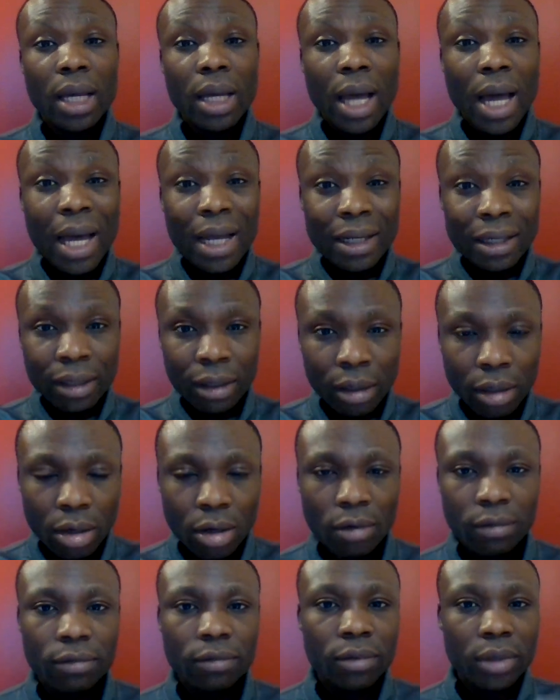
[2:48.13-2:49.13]
and
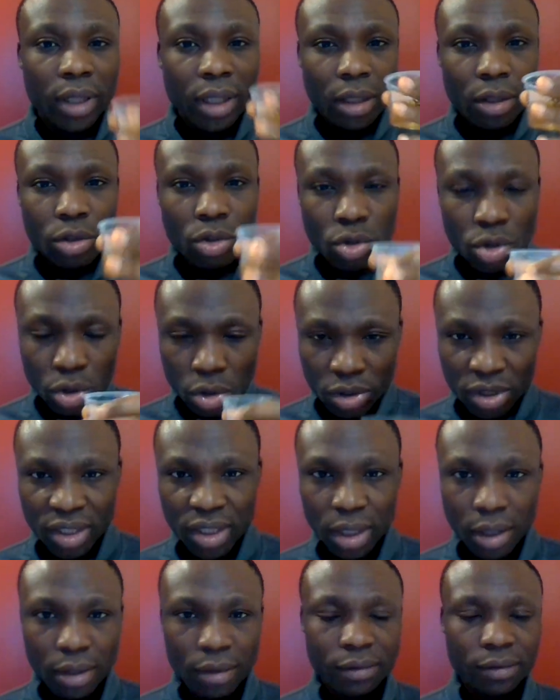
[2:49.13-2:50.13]
love to
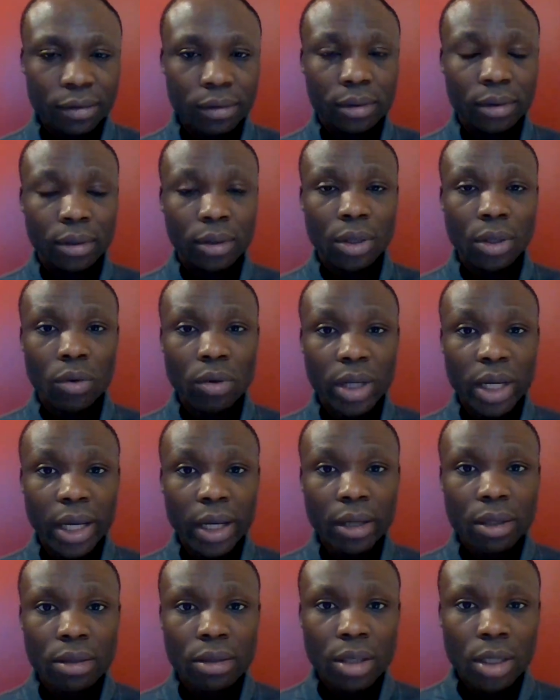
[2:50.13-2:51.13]
yourself
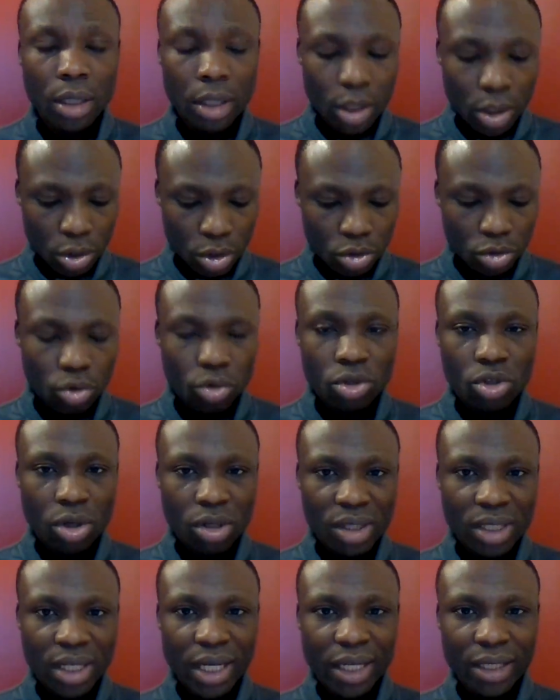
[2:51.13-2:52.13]
okay so
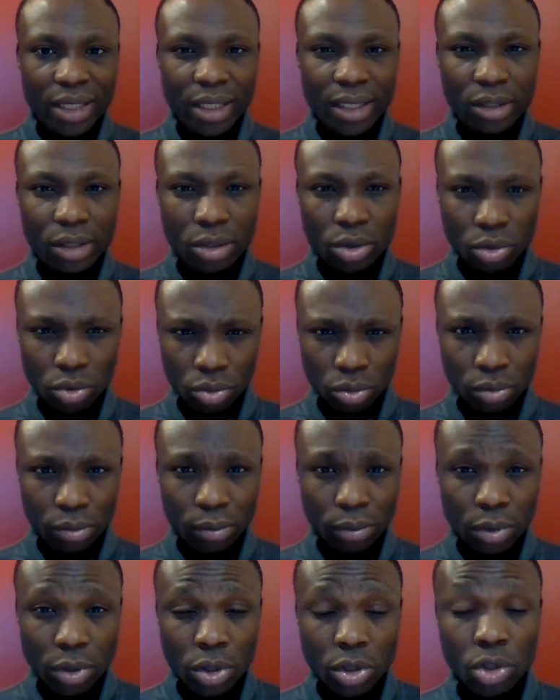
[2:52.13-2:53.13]
just get these two
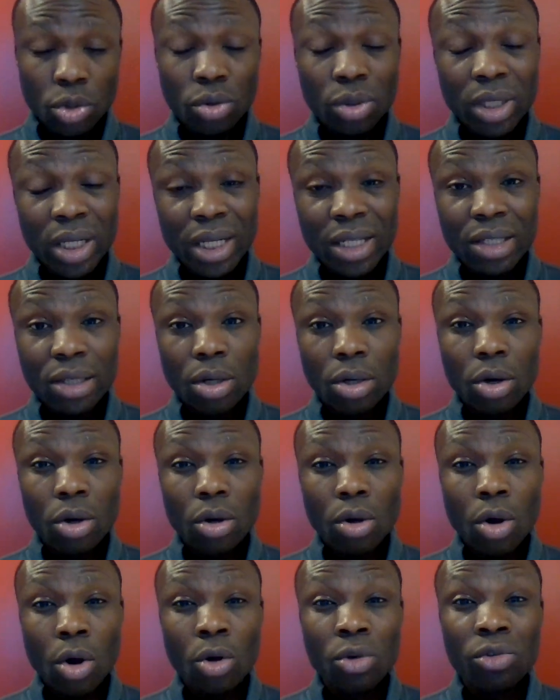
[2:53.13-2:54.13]
you need
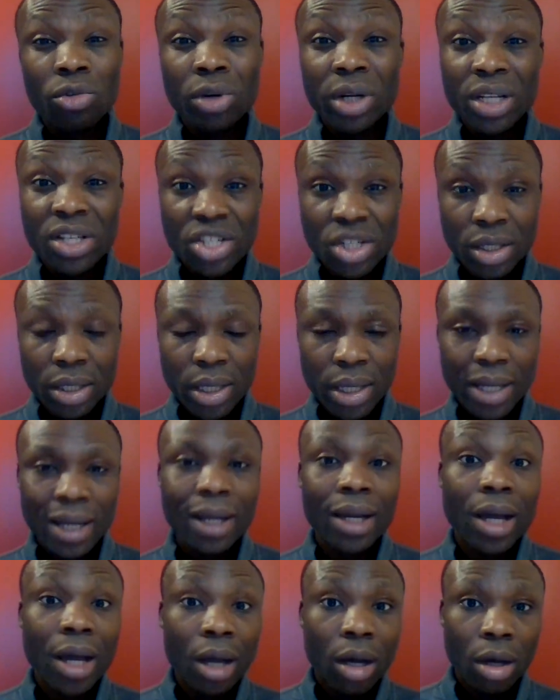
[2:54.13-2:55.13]
original
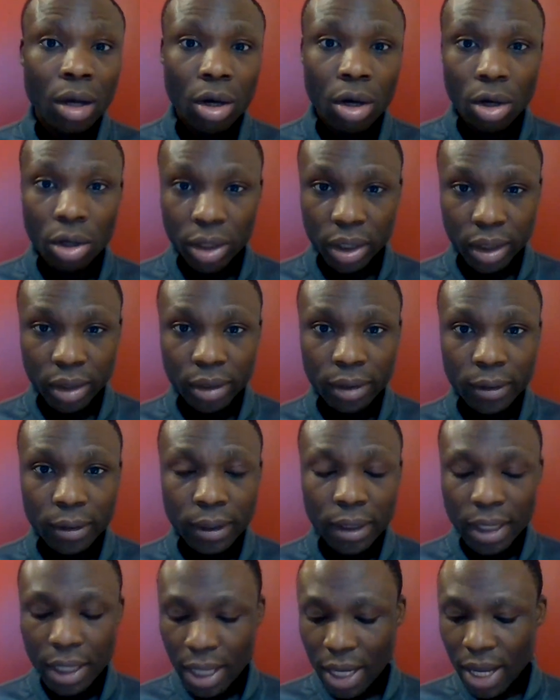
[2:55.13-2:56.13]
honey
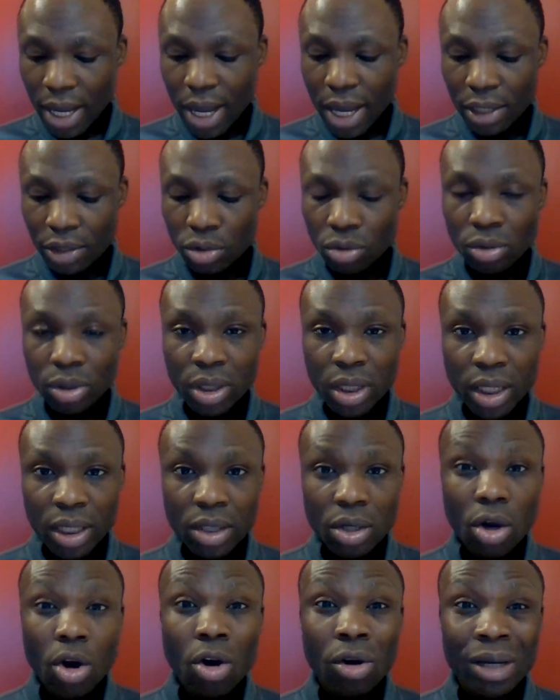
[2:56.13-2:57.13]
and you
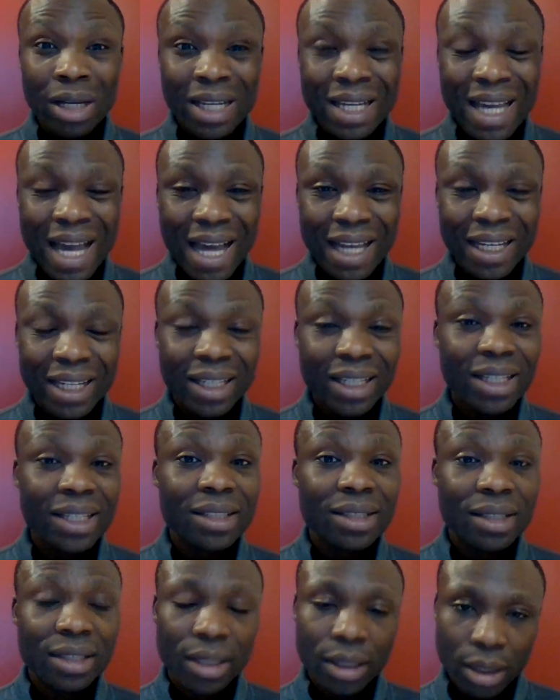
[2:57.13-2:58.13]
need organic
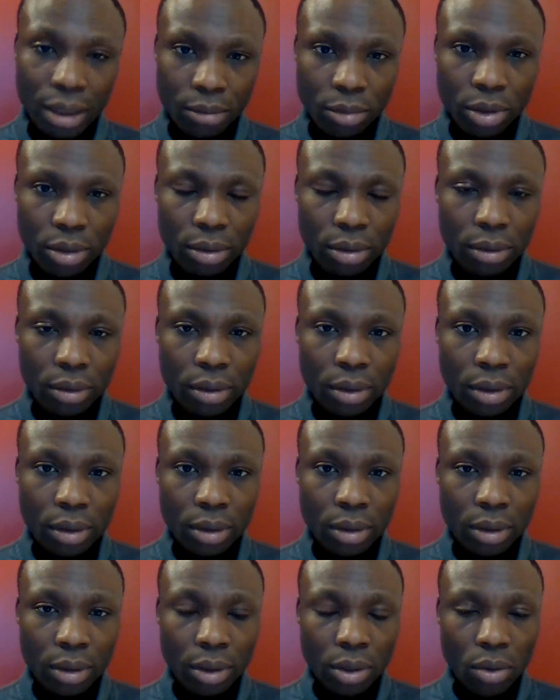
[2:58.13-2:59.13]
cinnamon
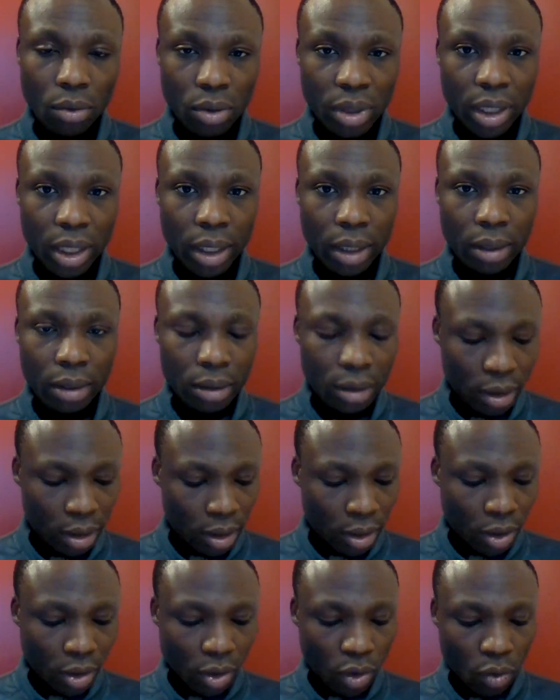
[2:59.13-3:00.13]
okay
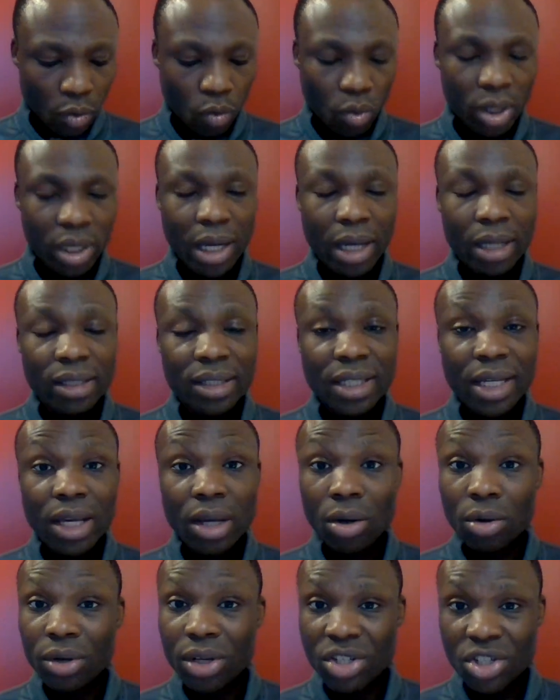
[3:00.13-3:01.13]
when I say
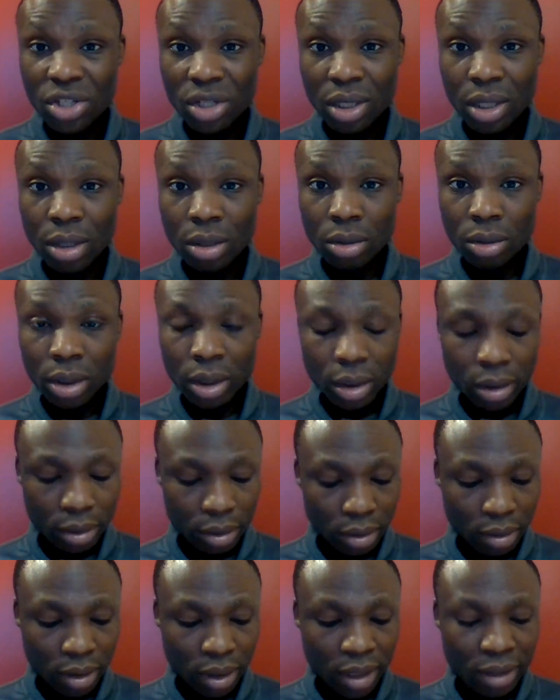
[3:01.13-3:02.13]
original honey
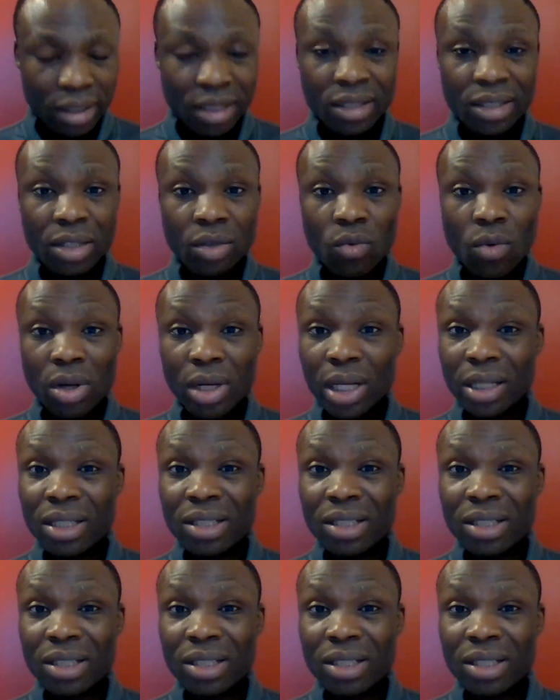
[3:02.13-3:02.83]
it is the one that